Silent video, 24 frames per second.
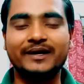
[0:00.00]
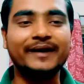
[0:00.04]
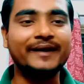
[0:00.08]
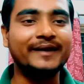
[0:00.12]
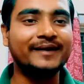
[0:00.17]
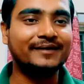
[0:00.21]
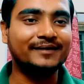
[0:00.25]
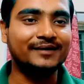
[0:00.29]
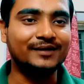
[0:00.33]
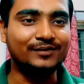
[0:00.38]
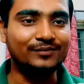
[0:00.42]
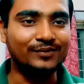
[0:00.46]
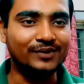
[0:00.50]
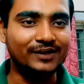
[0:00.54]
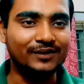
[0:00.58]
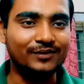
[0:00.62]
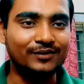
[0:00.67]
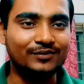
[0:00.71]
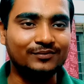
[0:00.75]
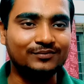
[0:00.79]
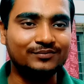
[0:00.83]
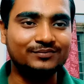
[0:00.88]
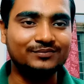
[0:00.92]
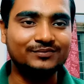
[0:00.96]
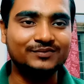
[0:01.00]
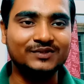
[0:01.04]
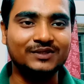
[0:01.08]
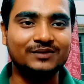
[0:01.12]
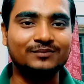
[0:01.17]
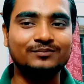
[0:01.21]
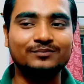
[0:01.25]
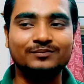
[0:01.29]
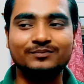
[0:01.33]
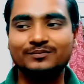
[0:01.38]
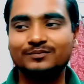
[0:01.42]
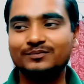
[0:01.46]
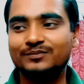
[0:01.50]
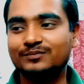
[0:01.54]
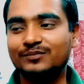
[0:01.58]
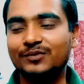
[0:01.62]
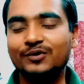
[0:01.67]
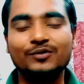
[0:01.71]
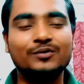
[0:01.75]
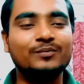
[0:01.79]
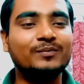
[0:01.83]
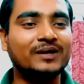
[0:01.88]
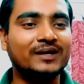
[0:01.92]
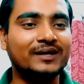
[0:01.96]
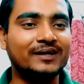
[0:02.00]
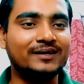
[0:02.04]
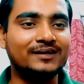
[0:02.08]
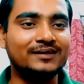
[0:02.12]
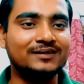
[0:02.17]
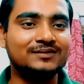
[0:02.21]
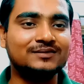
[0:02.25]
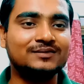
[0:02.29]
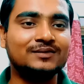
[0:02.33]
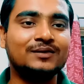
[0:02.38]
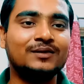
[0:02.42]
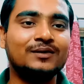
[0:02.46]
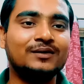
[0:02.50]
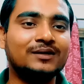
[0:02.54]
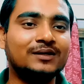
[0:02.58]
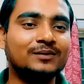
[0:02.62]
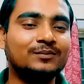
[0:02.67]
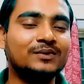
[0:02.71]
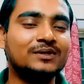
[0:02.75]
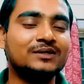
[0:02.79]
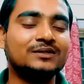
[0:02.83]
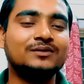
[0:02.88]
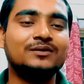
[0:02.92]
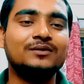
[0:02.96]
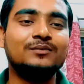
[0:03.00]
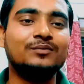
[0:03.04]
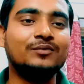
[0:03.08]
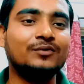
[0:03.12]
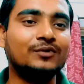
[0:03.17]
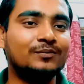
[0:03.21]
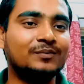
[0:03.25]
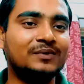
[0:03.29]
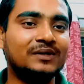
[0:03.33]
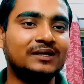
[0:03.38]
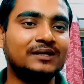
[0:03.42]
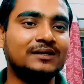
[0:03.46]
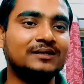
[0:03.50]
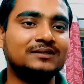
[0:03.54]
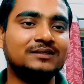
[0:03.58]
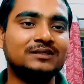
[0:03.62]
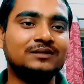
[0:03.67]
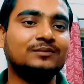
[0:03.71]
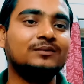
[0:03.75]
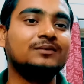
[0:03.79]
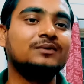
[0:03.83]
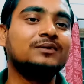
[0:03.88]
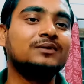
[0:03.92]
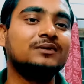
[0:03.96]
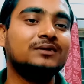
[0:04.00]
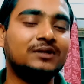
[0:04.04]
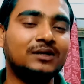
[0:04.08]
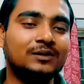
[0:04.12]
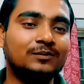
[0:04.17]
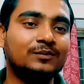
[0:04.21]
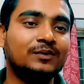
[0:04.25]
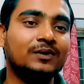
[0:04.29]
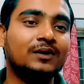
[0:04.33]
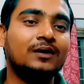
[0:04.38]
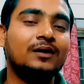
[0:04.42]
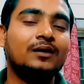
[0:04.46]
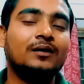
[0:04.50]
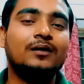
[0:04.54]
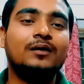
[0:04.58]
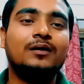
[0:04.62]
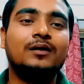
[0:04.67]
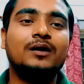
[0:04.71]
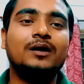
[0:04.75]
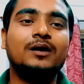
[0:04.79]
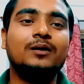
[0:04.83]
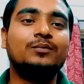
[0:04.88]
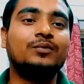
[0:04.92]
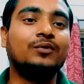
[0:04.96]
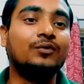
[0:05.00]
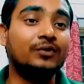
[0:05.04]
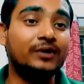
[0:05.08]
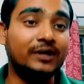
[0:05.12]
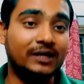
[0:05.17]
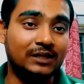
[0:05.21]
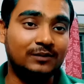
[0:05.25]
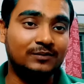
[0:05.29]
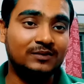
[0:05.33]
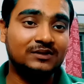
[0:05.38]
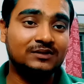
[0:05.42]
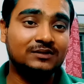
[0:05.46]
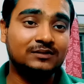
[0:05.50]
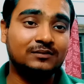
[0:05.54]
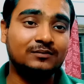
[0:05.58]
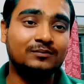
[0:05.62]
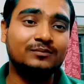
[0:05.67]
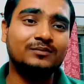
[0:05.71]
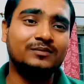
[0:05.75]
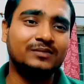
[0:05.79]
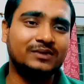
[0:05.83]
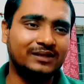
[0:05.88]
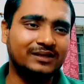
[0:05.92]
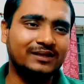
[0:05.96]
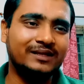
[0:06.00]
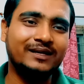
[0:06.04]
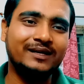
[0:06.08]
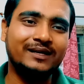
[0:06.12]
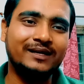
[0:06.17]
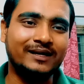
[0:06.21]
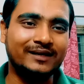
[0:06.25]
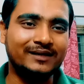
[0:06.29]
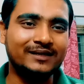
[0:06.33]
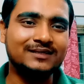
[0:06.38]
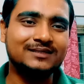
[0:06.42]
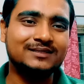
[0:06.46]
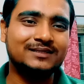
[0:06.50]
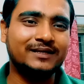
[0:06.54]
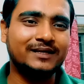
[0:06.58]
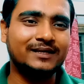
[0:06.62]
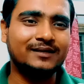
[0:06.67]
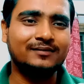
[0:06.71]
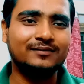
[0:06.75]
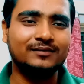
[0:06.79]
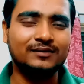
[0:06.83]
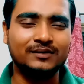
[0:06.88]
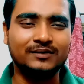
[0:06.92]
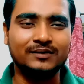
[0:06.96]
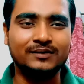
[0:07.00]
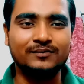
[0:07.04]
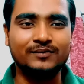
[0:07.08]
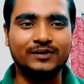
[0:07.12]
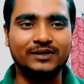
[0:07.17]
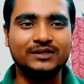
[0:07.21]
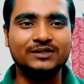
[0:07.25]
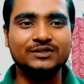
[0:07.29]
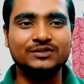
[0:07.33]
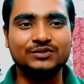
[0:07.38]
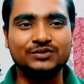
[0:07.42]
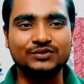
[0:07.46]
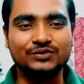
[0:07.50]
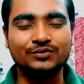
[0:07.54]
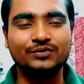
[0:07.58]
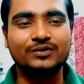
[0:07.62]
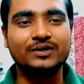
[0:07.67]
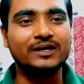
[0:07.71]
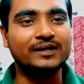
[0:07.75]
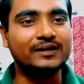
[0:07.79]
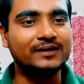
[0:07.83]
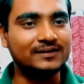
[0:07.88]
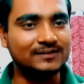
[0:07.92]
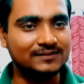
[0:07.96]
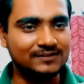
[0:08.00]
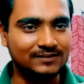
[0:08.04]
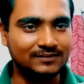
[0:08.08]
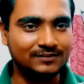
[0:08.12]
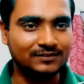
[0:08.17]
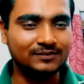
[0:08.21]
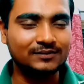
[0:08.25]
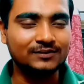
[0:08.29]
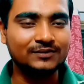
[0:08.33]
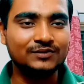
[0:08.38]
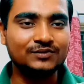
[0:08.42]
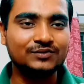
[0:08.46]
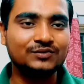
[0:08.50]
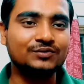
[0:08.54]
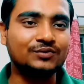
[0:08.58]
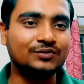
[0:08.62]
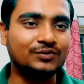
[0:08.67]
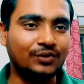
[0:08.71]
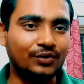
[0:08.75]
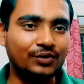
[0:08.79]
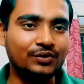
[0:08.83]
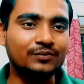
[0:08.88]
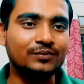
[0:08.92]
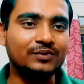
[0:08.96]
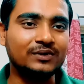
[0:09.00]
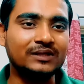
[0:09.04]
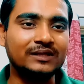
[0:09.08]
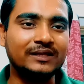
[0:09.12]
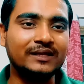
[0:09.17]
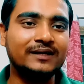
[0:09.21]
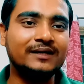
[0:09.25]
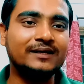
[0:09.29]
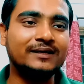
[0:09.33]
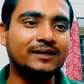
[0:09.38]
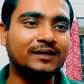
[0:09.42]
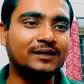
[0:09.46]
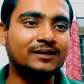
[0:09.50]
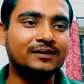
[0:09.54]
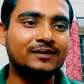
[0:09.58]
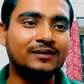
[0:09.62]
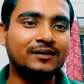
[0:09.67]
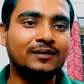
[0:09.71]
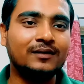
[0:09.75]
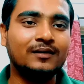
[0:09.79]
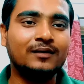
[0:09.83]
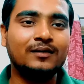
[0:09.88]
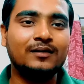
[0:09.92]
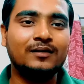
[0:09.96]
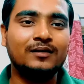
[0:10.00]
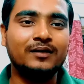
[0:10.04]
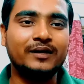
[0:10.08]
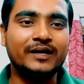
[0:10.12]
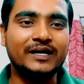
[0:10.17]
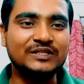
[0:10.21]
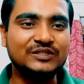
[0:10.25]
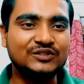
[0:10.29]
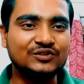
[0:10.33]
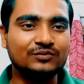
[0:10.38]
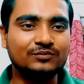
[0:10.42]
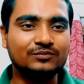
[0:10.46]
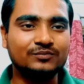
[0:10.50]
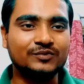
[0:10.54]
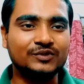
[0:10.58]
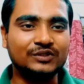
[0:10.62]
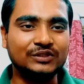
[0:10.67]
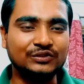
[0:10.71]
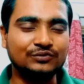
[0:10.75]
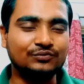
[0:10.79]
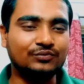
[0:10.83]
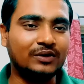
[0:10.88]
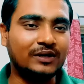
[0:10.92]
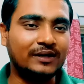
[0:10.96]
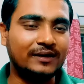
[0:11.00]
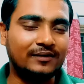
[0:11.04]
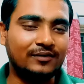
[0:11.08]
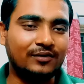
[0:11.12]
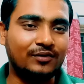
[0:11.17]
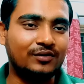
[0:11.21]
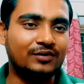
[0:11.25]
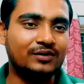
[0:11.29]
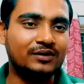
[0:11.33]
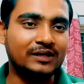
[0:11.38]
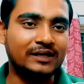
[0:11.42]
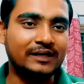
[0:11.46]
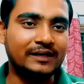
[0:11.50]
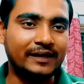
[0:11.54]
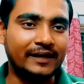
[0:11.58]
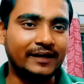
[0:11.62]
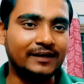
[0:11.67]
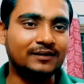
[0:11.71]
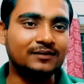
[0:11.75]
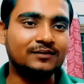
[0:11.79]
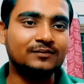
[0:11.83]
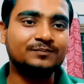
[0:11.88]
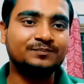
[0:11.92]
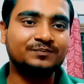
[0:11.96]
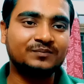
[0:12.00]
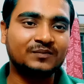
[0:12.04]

connected word of some fluid mechanics, definition of fluid mechanics, even term fluid dynamics, they understand what is your condition. So don't worry, they didn't assume you are not a rhyme.